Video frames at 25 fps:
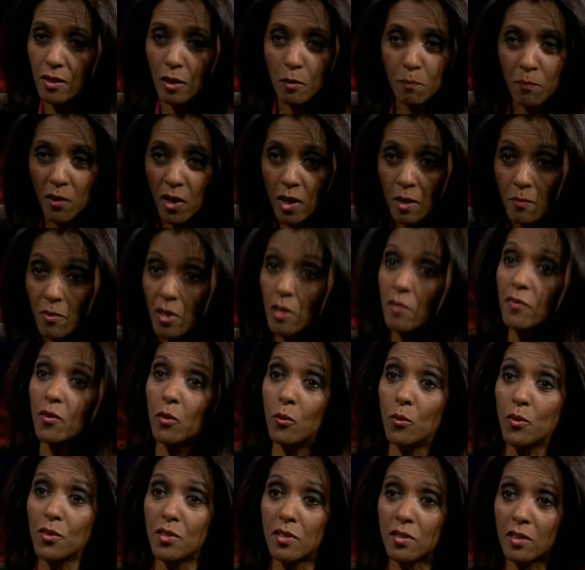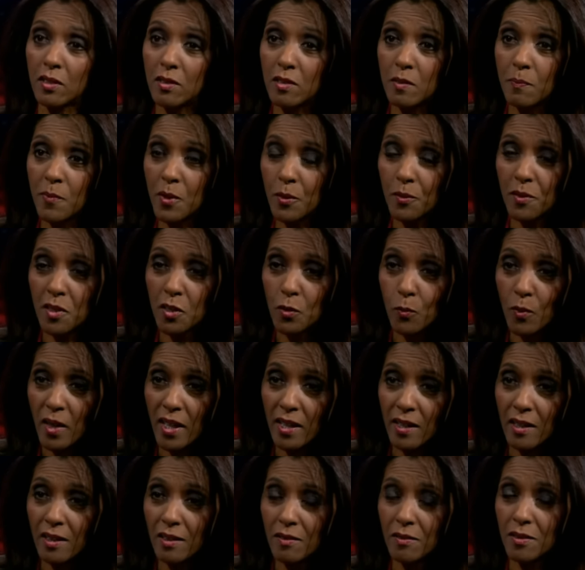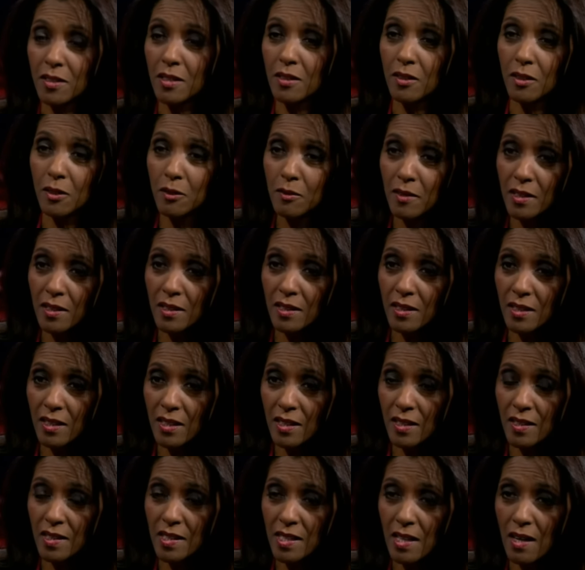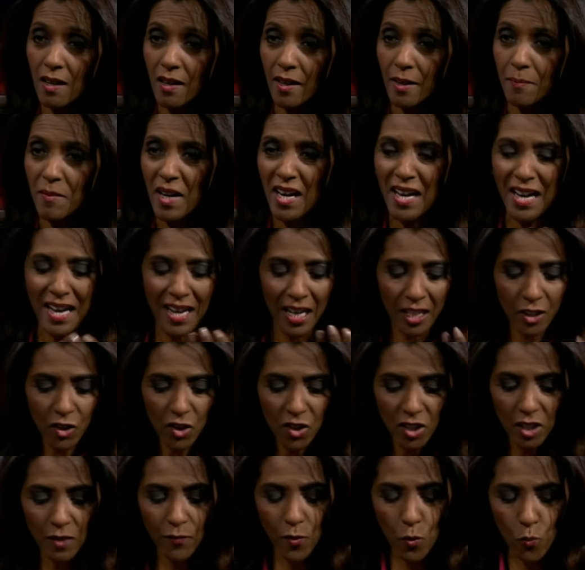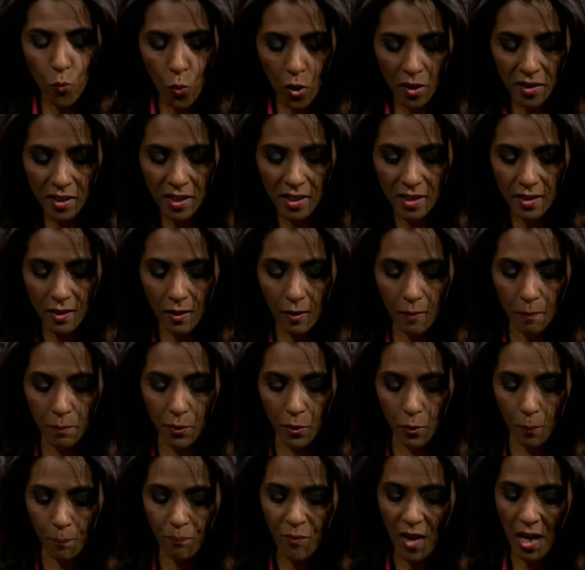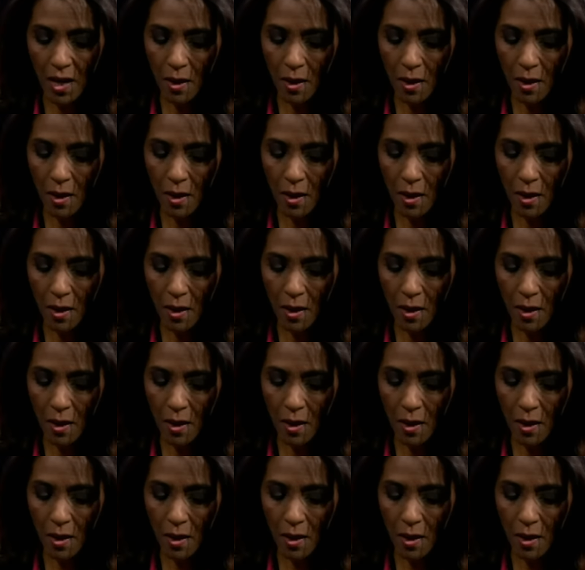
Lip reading: Obama, of course, is going to be on his way out, you know, in a year's time. I'll just give you one example.